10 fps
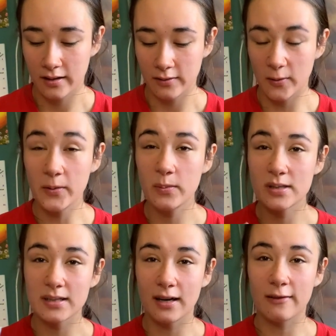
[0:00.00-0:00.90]
the only
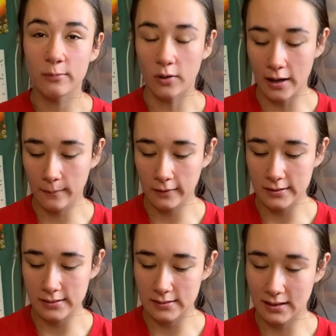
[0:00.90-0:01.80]
reason I have primer
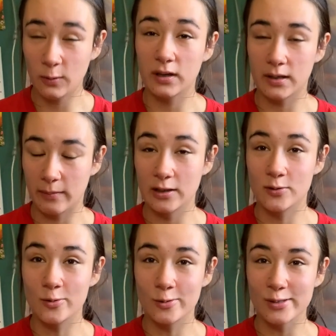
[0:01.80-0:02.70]
is because I wanted my
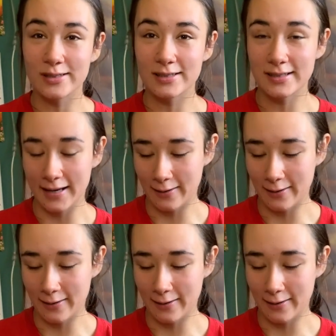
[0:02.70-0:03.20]
jewels to stay